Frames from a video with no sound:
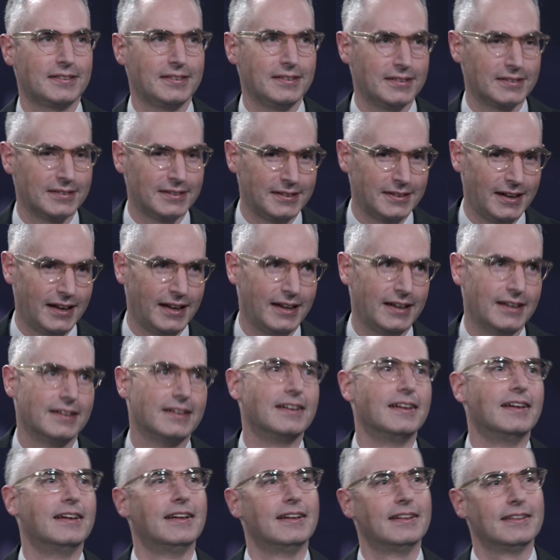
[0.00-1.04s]
year to date
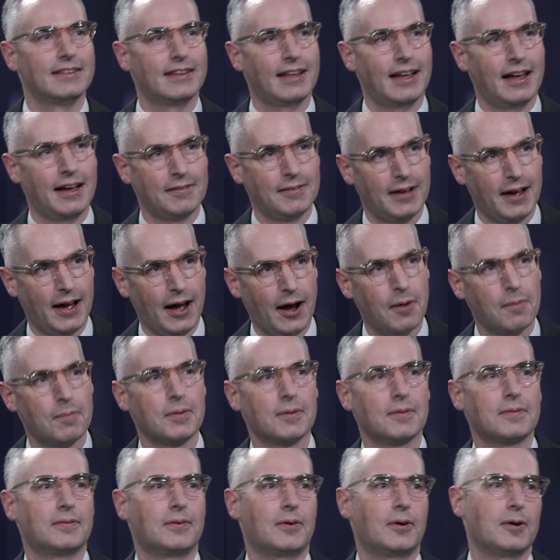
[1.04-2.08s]
that have
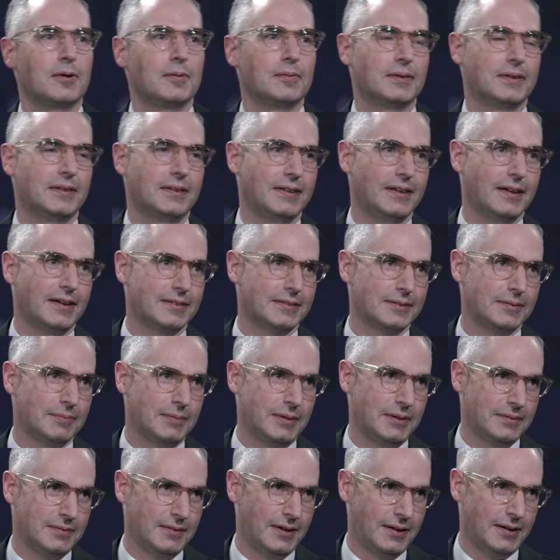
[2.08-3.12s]
outperformed the
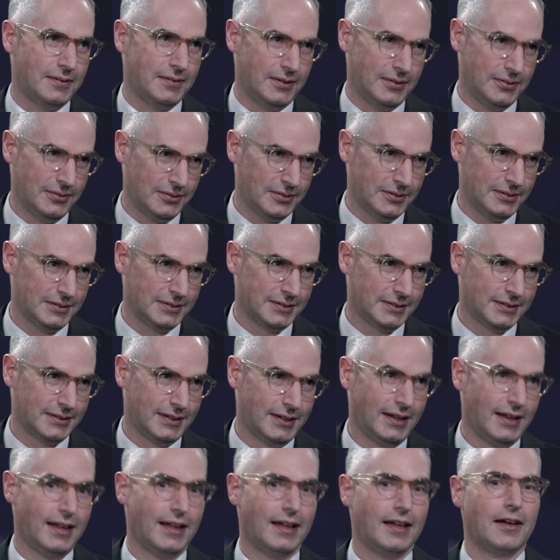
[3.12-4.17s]
S&P 500.
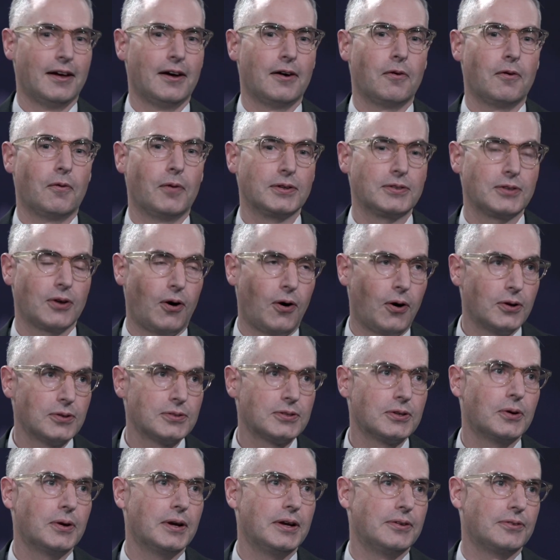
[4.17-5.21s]
What's
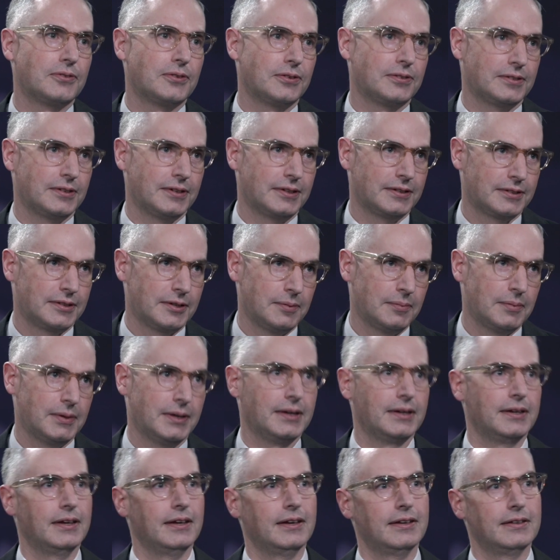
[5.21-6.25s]
also interesting to
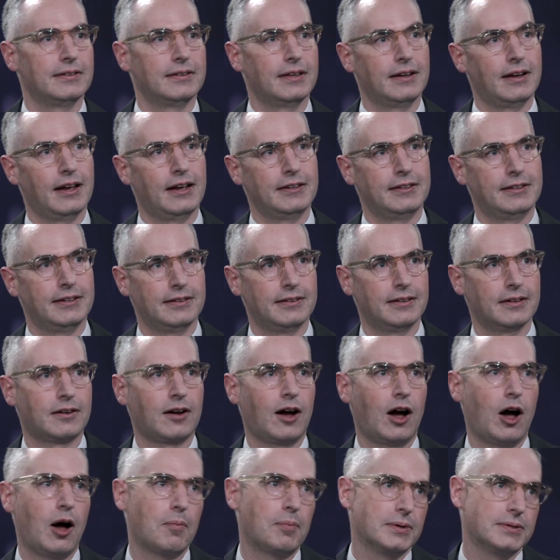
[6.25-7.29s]
me is then I did the
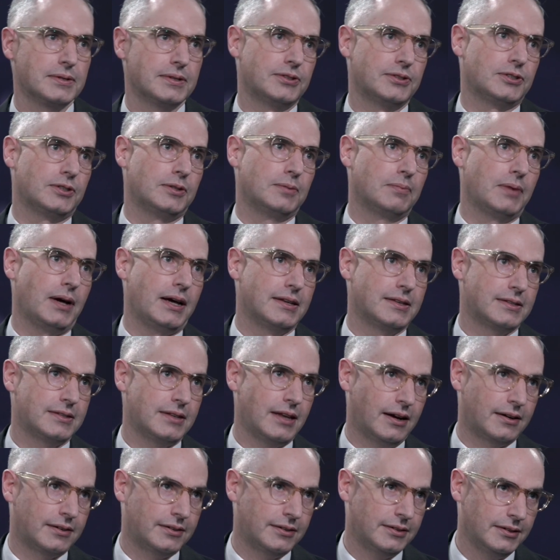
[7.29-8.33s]
composition by
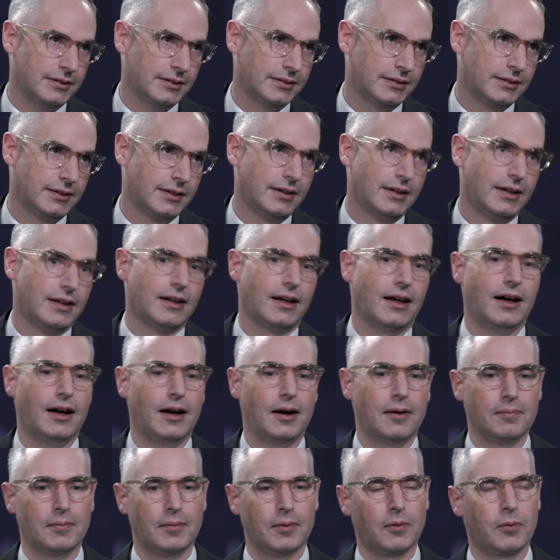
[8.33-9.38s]
sector.
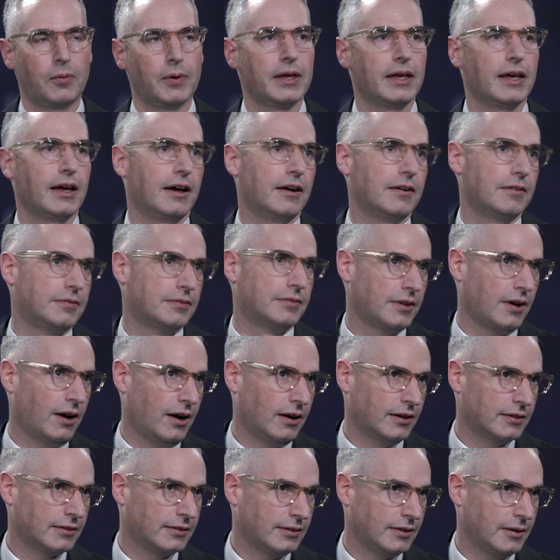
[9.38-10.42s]
Um, we have
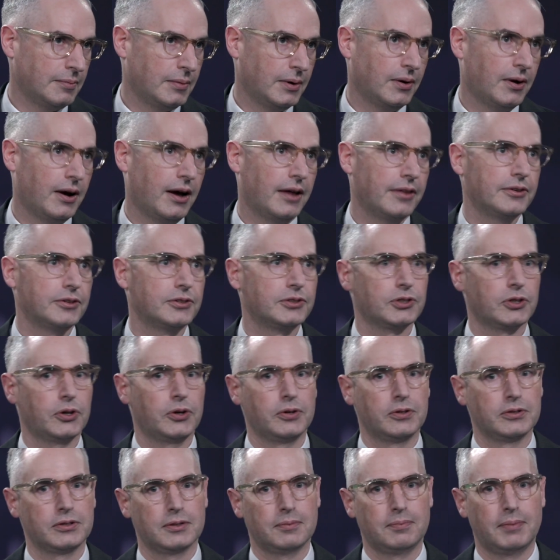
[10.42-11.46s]
talked about other
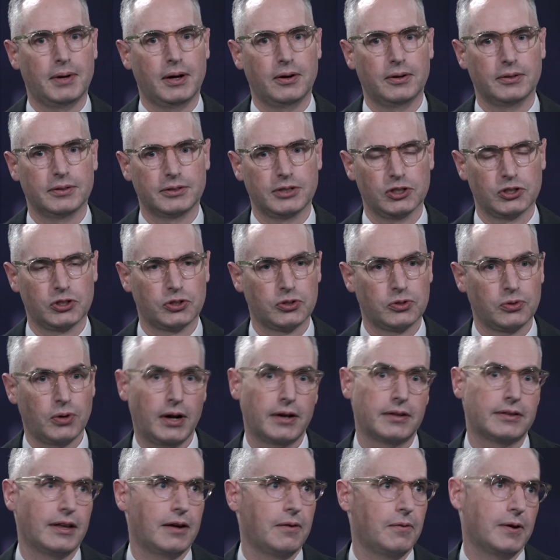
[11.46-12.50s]
shows about the
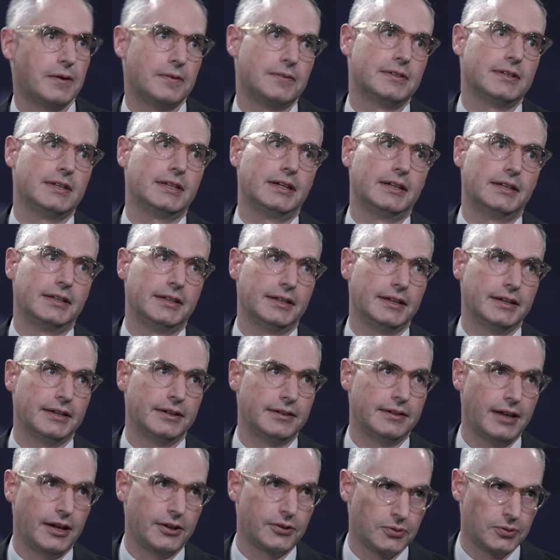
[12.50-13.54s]
strength that we've seen in the
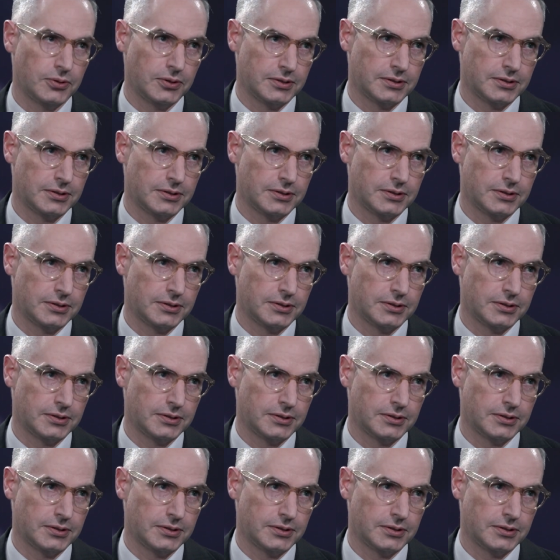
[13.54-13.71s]
industrial